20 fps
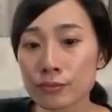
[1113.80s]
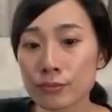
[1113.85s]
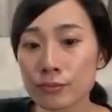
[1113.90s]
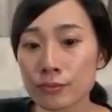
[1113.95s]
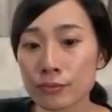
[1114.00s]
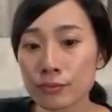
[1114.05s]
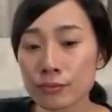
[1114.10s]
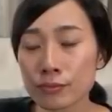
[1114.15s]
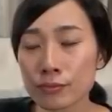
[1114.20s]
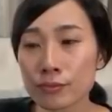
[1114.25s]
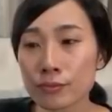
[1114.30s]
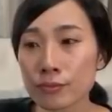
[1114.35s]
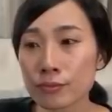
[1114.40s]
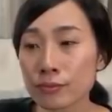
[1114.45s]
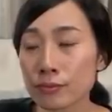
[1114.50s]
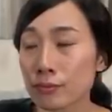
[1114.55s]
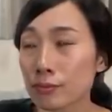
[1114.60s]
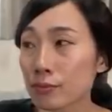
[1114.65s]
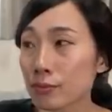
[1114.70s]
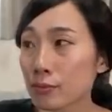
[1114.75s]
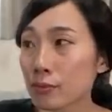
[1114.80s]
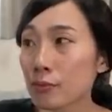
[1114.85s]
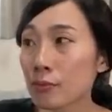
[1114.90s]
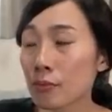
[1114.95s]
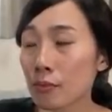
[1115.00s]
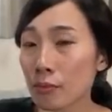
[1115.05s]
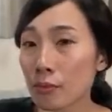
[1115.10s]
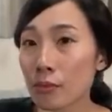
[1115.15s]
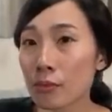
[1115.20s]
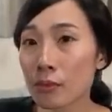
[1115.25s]

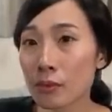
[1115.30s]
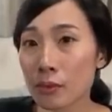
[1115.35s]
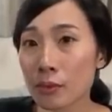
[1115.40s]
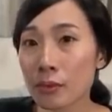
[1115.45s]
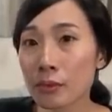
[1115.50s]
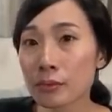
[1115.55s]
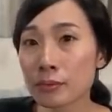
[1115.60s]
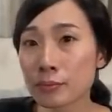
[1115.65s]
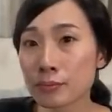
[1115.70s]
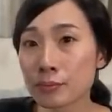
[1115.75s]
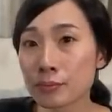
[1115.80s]
The person shown says nothing.